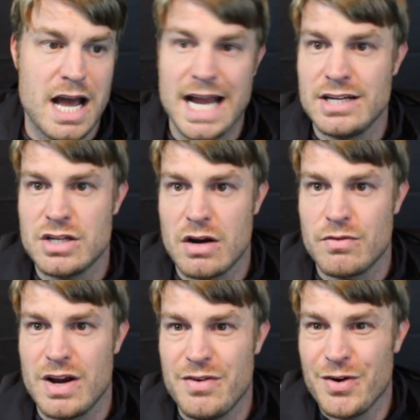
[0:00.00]
I can talk
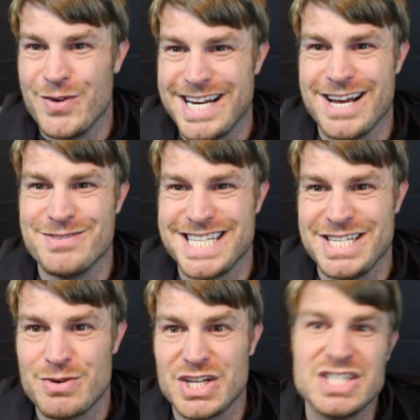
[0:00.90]
forever when it comes to
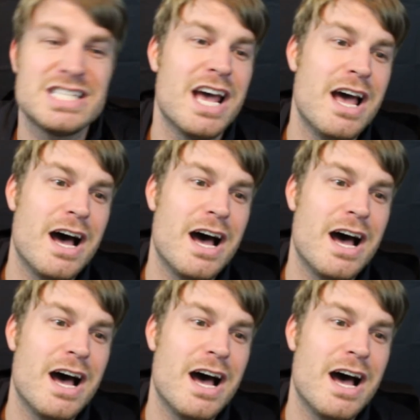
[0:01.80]
these questions.